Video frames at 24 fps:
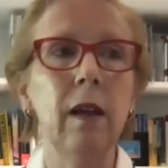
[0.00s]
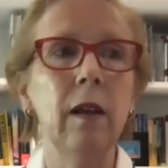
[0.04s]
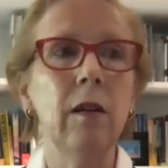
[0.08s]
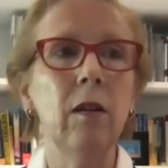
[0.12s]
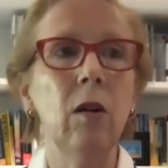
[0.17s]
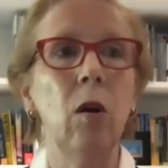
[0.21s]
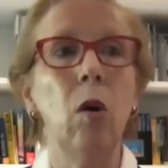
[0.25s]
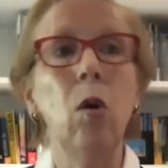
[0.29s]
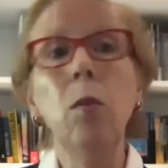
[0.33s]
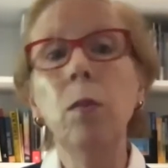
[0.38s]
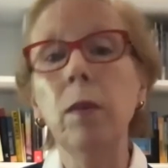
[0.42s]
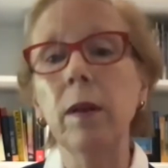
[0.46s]
to
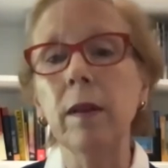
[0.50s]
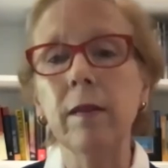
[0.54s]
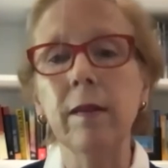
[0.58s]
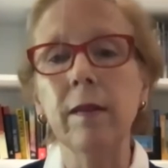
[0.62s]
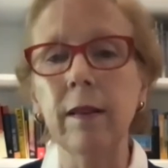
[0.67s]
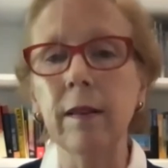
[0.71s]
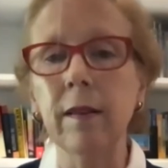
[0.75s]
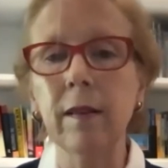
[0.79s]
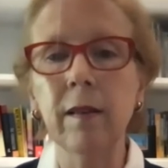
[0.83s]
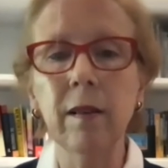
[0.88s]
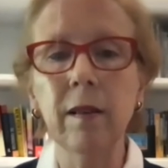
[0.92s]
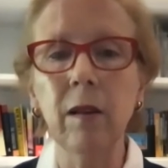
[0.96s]

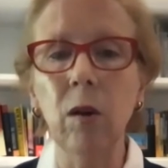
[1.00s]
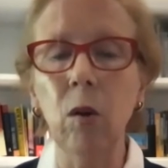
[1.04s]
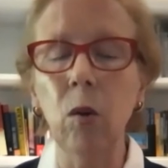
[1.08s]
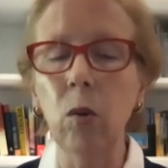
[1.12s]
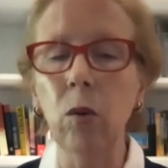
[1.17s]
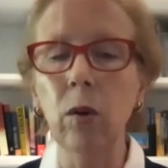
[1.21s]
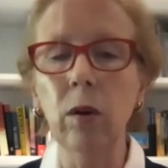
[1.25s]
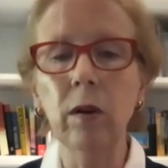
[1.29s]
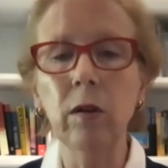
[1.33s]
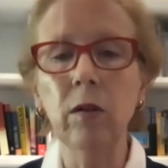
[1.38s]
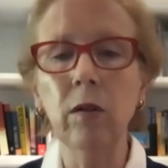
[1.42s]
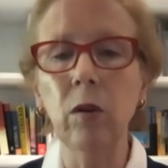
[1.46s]
homelessness
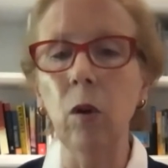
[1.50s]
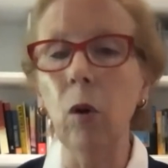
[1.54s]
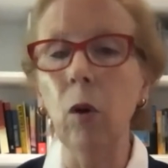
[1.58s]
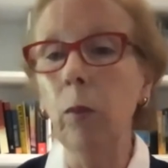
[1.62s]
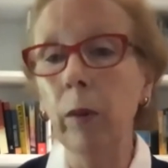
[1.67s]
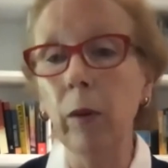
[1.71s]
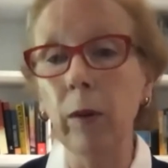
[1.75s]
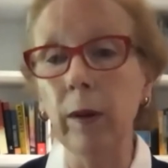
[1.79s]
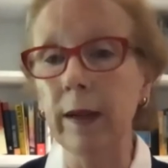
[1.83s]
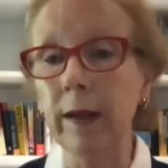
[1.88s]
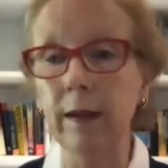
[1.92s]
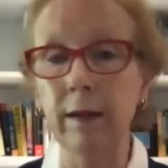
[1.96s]
or to
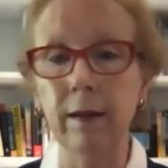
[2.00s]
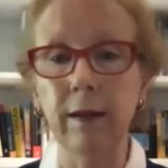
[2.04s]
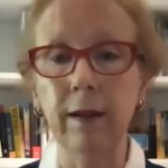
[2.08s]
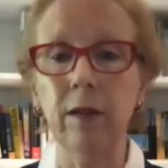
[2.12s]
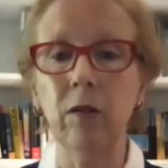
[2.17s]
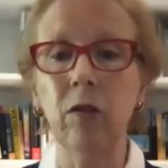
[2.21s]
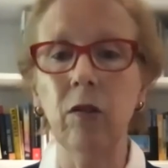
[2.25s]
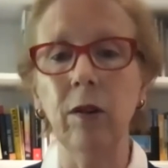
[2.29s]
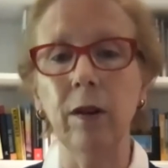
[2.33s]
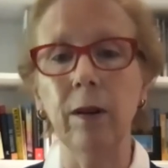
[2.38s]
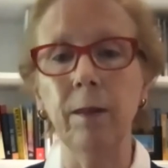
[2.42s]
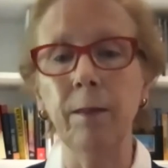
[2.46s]
opioid
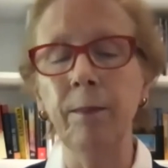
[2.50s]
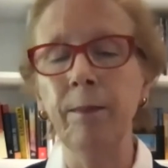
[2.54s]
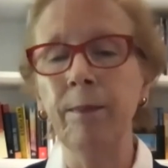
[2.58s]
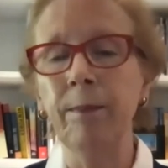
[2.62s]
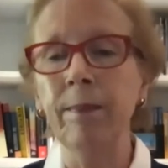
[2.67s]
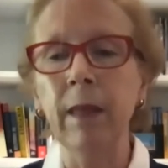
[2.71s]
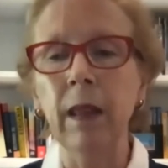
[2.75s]
addiction.